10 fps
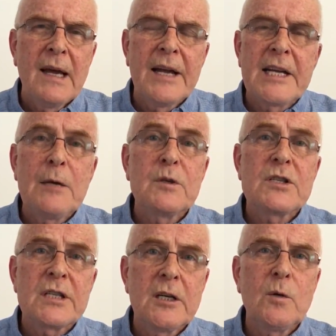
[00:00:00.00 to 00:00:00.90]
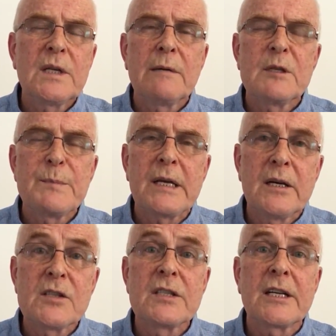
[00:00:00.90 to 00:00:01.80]
And he was told that it was
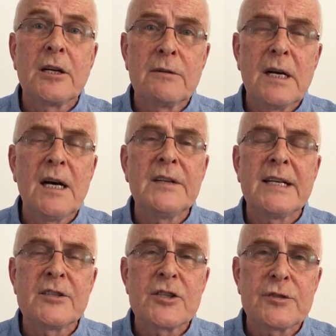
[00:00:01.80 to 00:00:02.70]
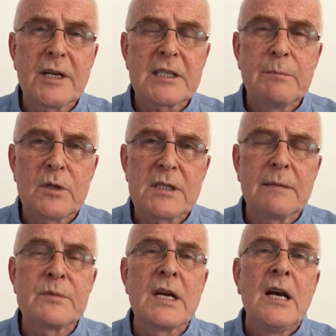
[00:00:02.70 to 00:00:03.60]
because the Quran instructs
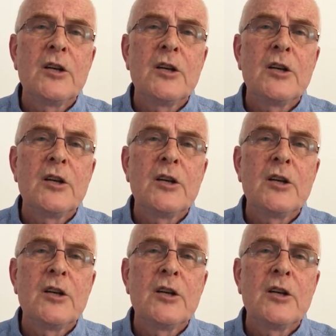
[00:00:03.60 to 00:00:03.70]
Muslims